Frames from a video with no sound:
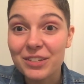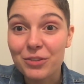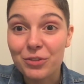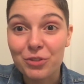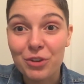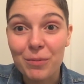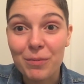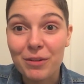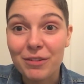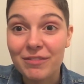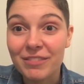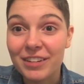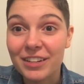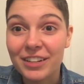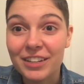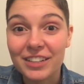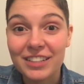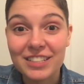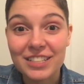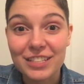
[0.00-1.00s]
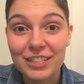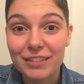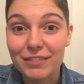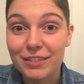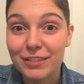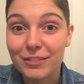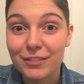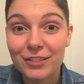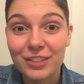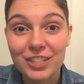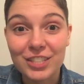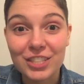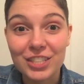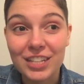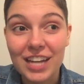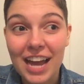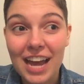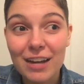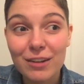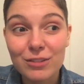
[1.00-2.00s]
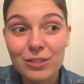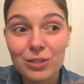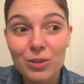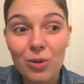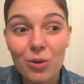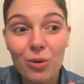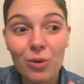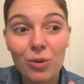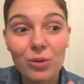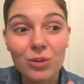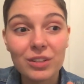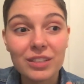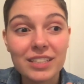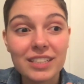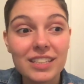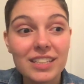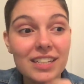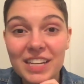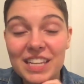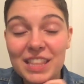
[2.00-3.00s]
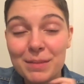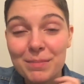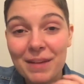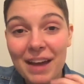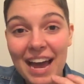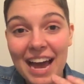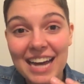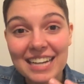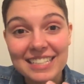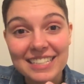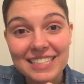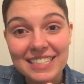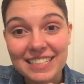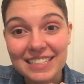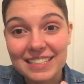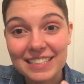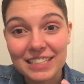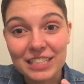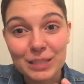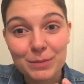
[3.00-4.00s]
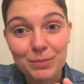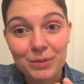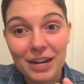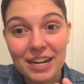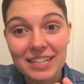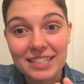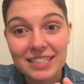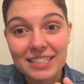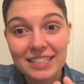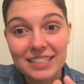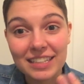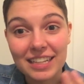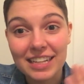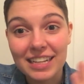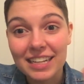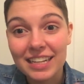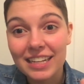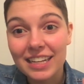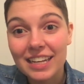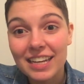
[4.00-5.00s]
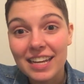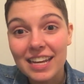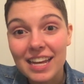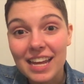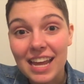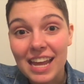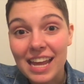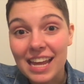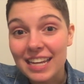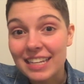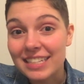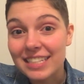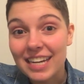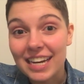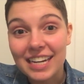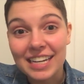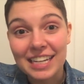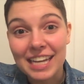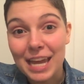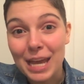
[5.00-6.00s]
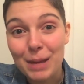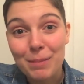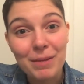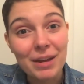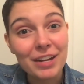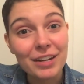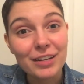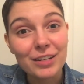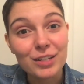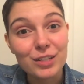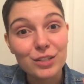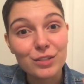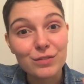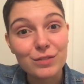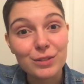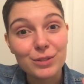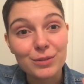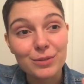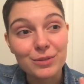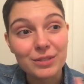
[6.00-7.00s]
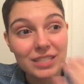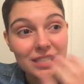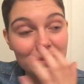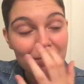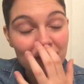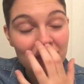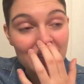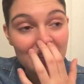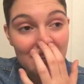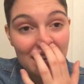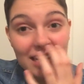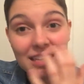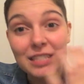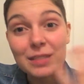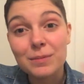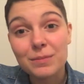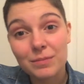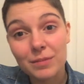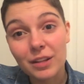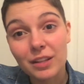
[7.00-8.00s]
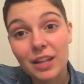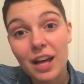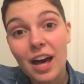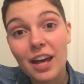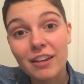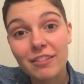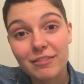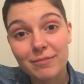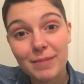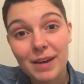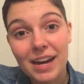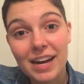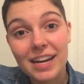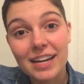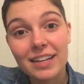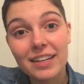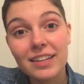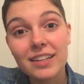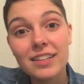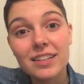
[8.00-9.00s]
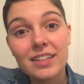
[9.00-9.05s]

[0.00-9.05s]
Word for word: grew up in a very conservative Christian household. In the past he has expressed like anti-gay marriage views to me as a lot of my